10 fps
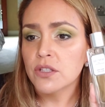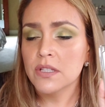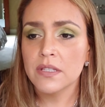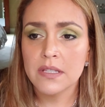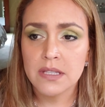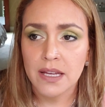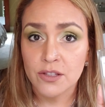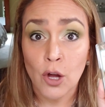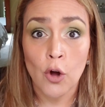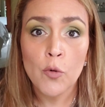this is like
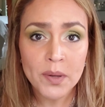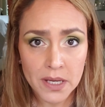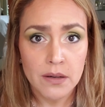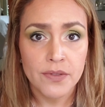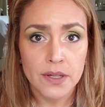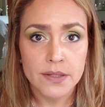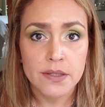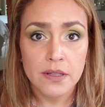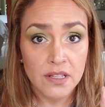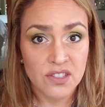the opening of
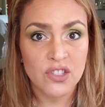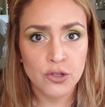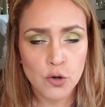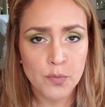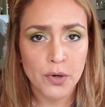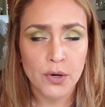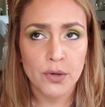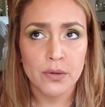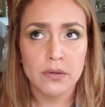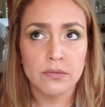this is
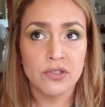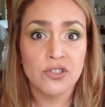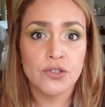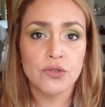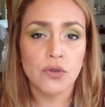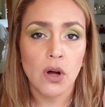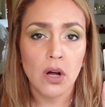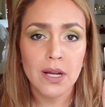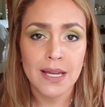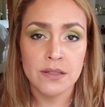super
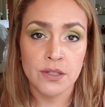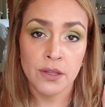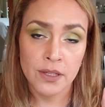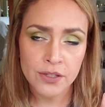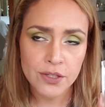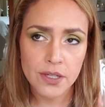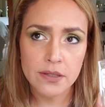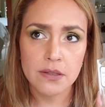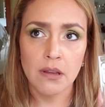strong and delicious,